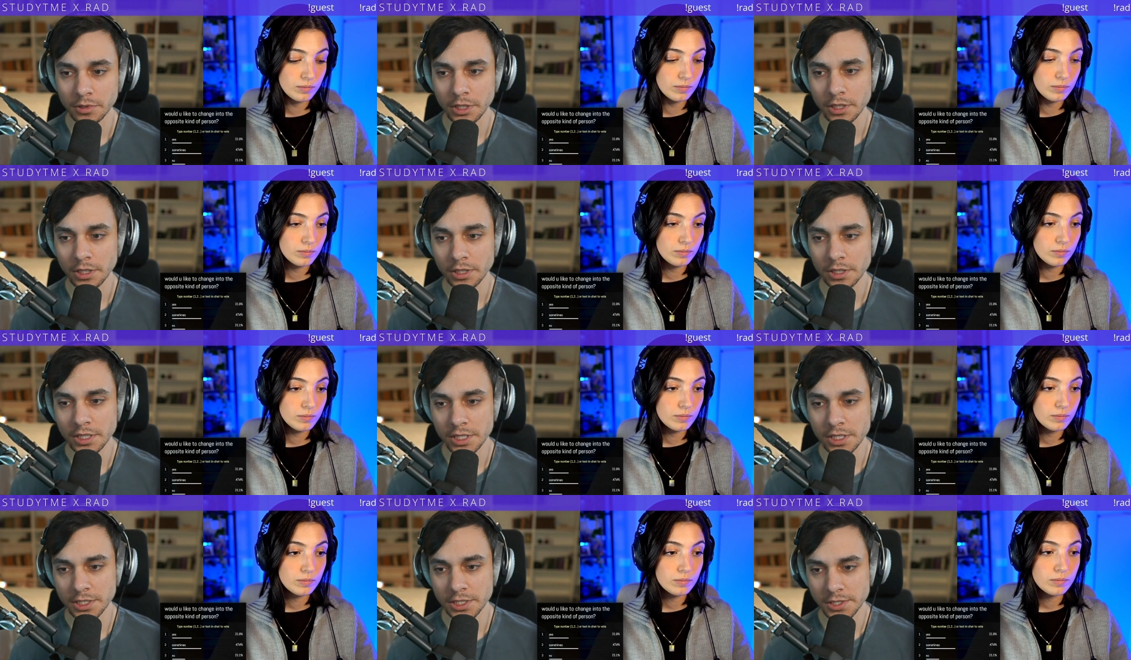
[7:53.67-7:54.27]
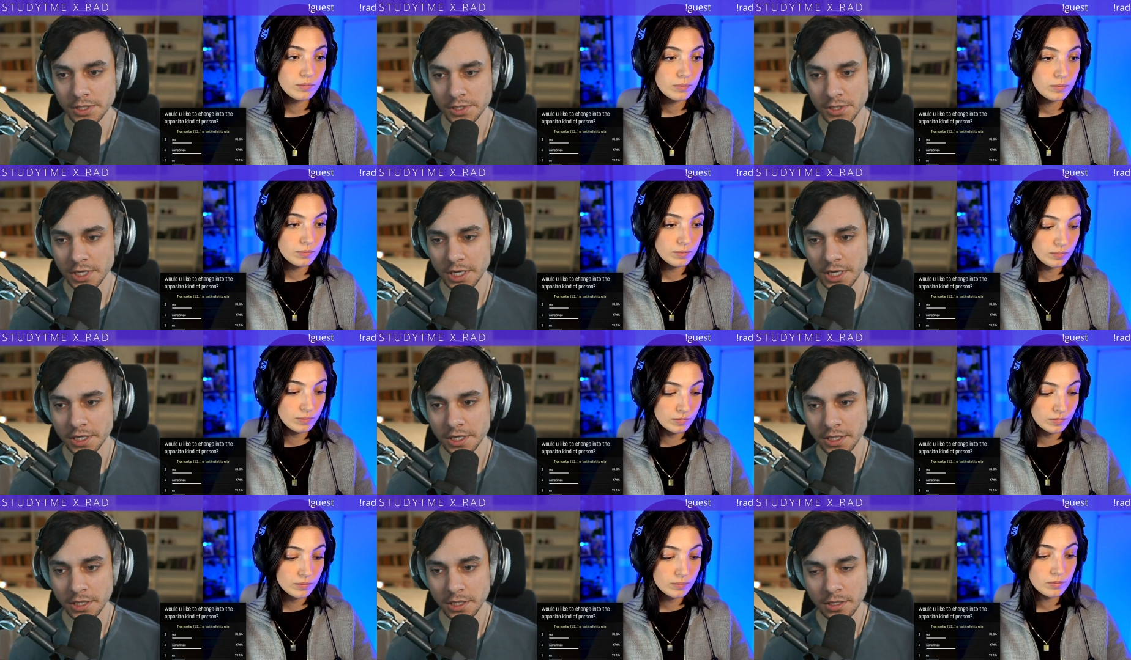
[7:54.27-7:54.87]
Speaker 1: in
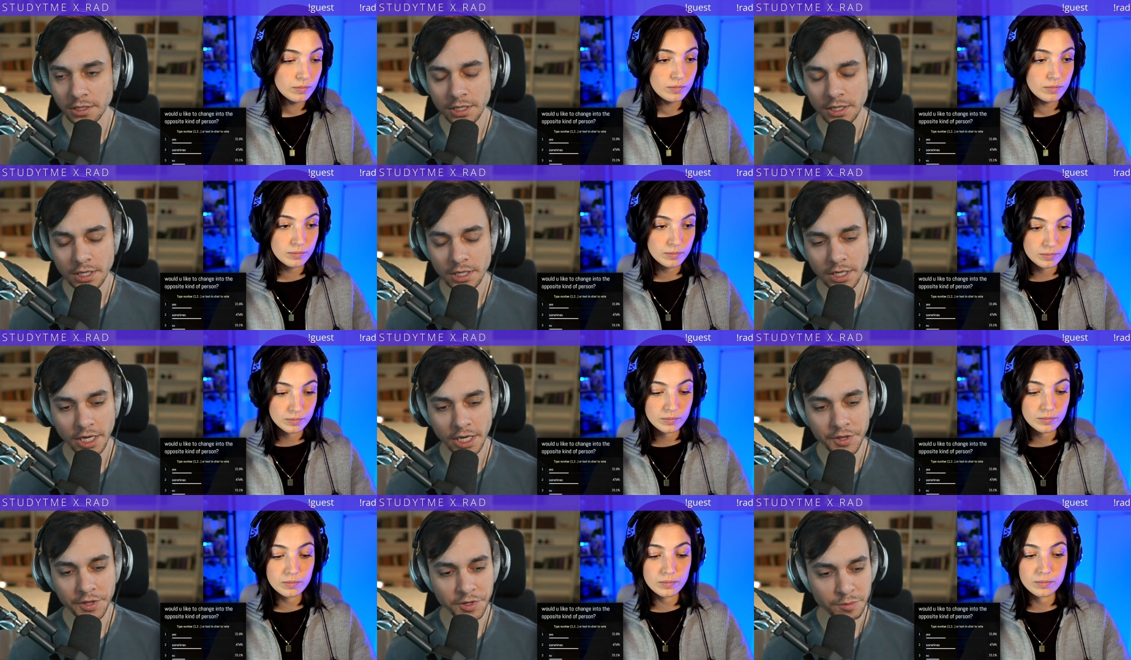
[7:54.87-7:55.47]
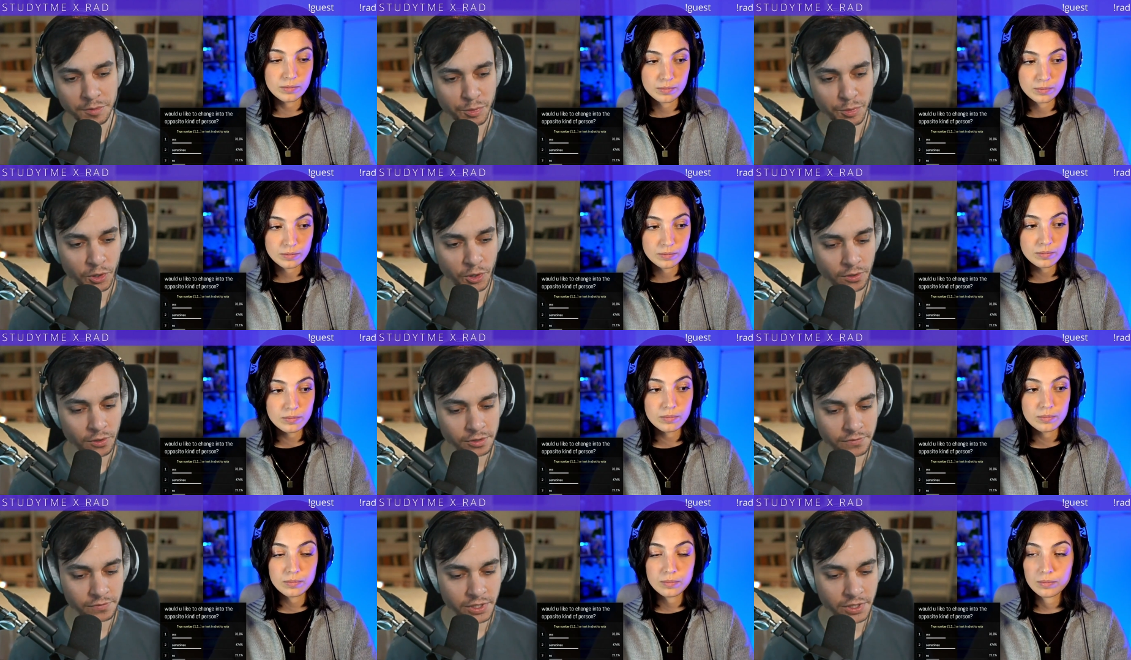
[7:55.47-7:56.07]
society. I think part
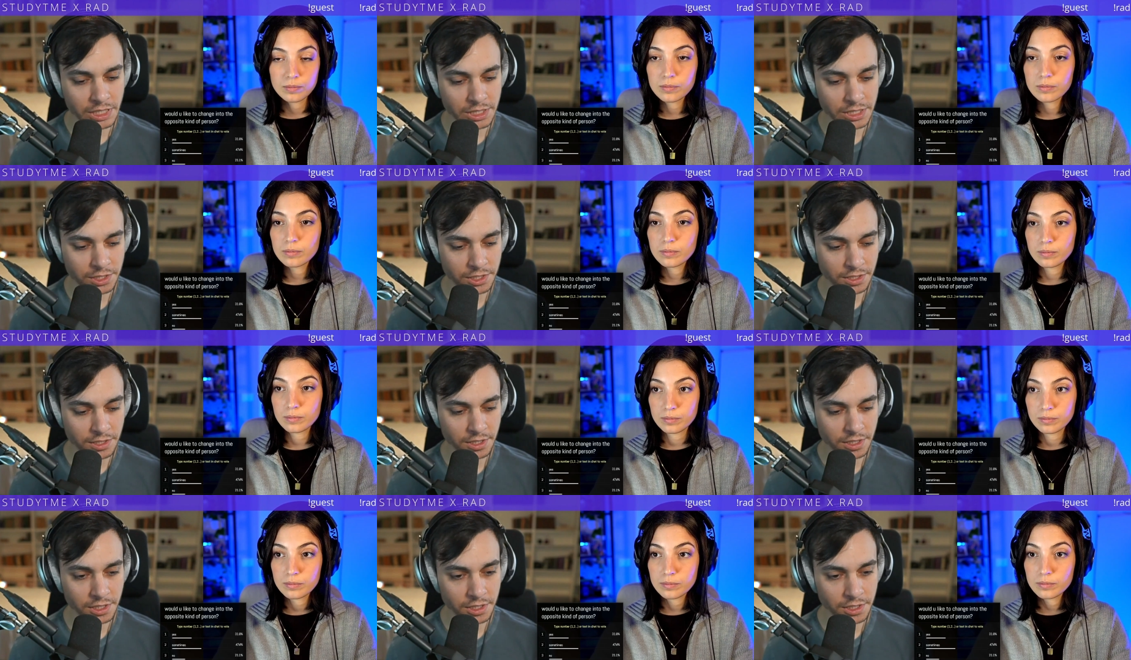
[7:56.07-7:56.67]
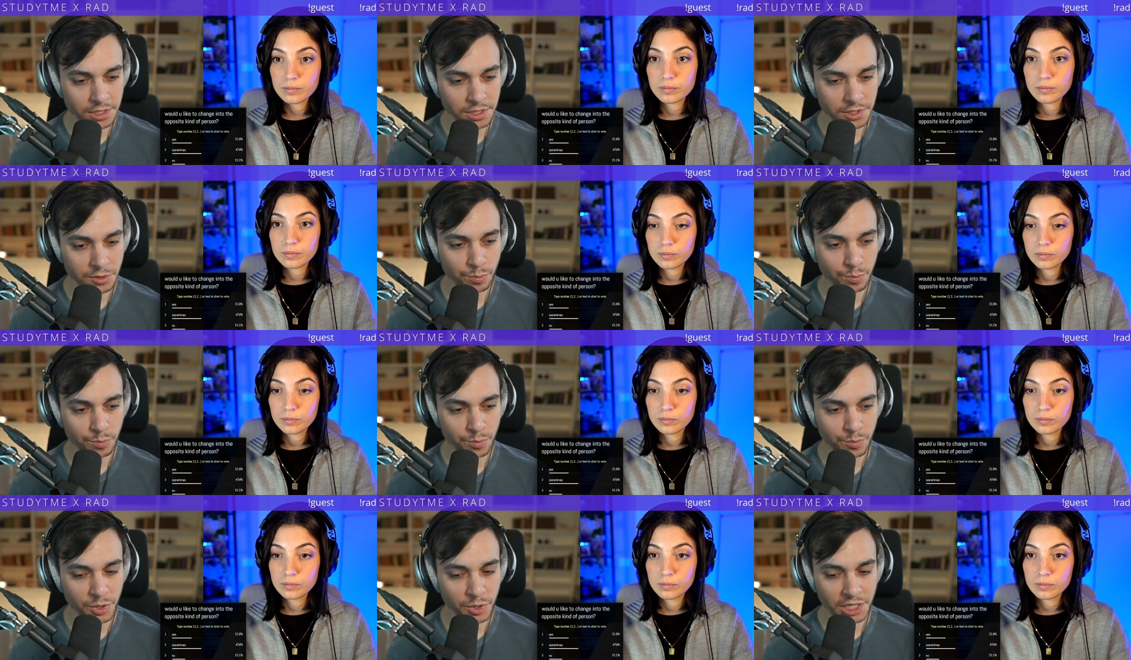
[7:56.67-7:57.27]
of this is
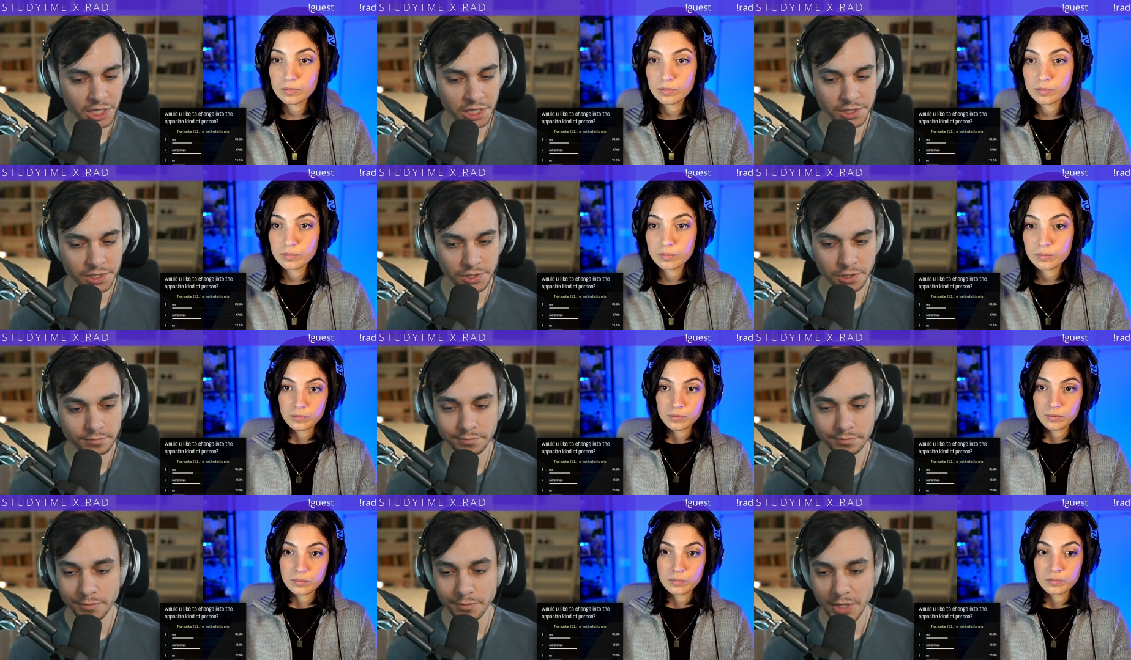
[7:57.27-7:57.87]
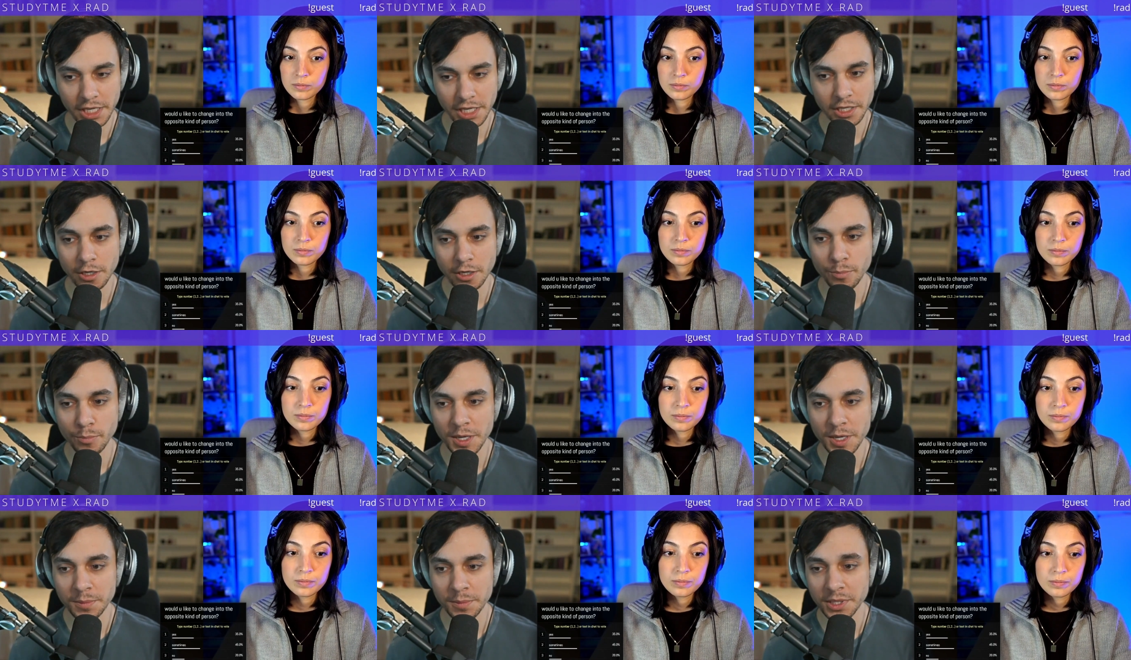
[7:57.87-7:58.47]
because, you know,
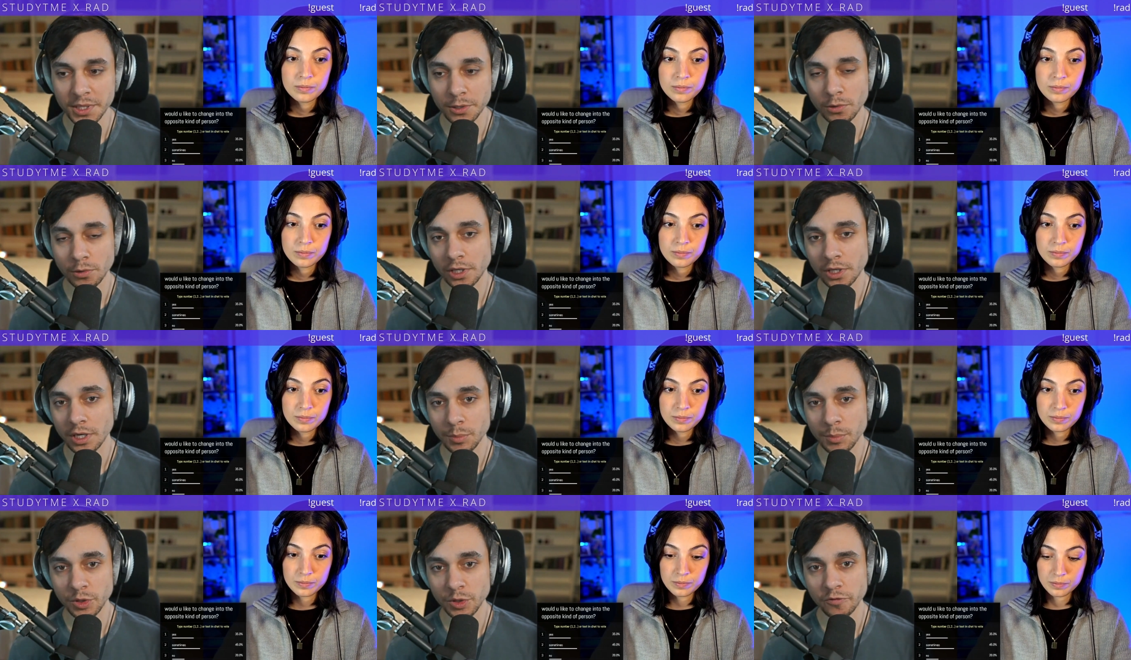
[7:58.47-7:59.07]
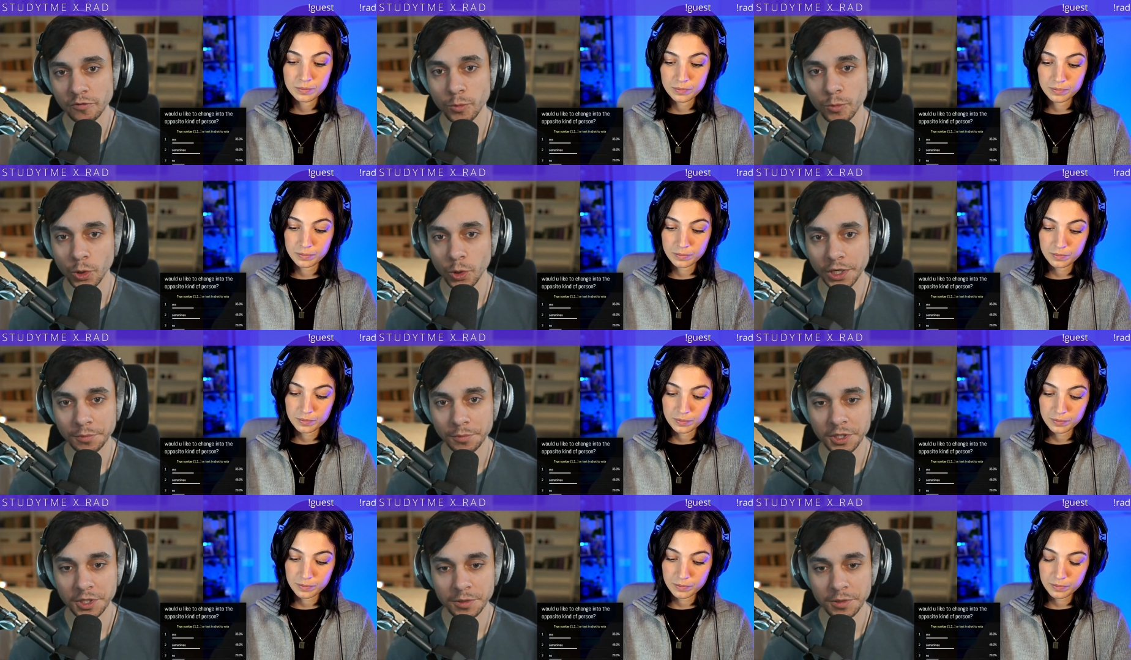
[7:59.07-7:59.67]
maybe there were a couple of morning
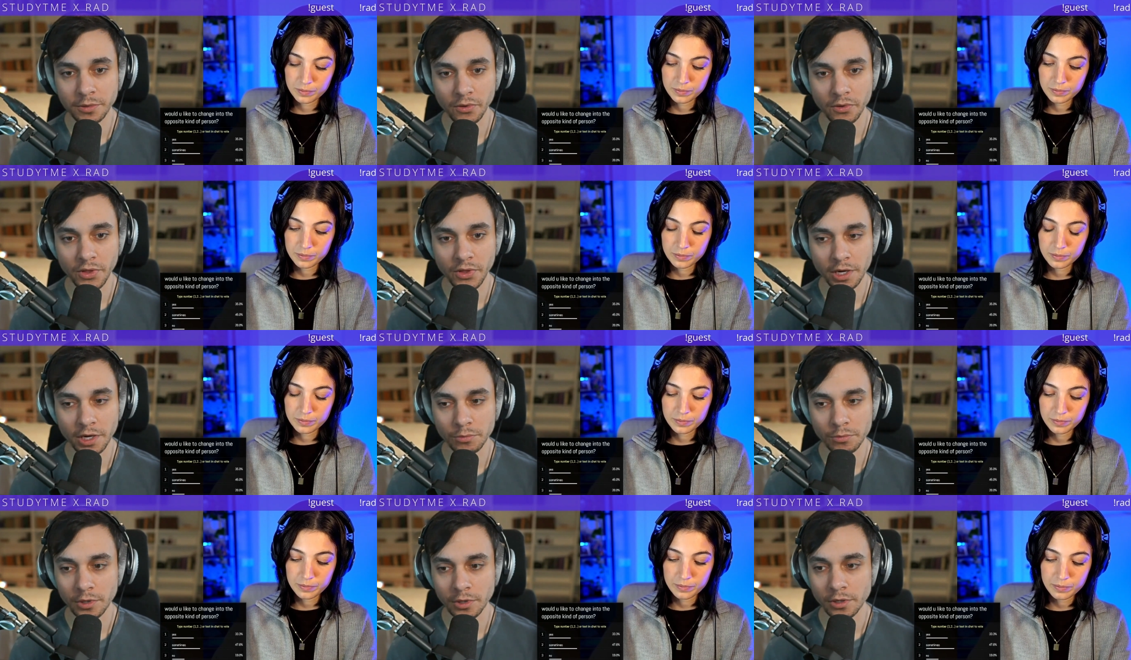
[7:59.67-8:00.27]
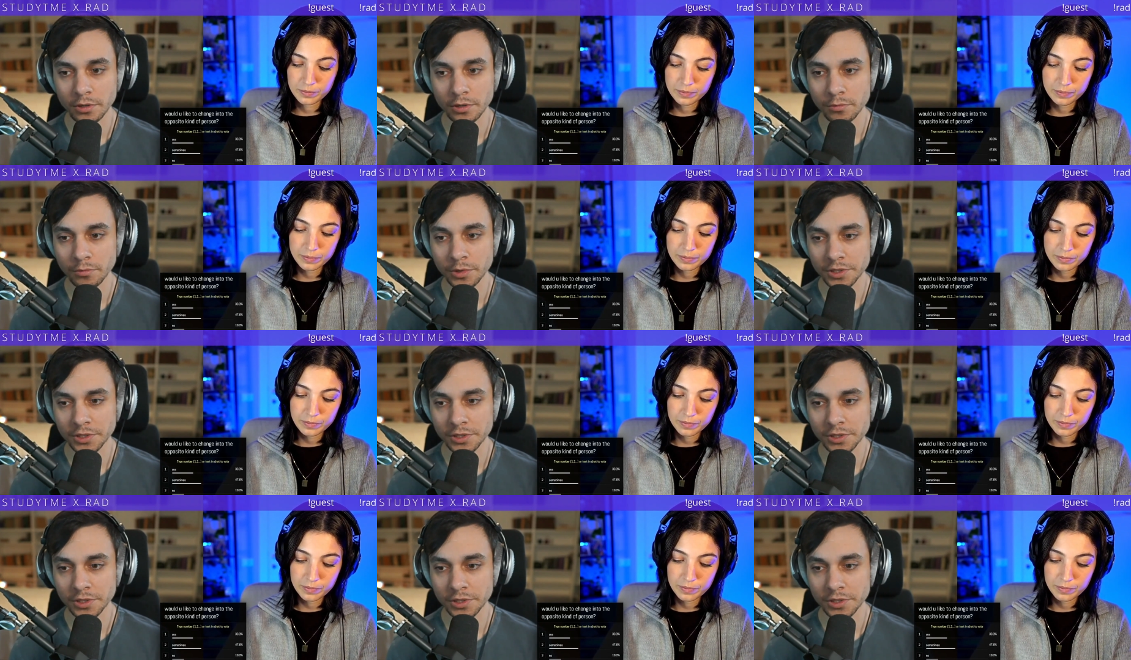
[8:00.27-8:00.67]
people that were really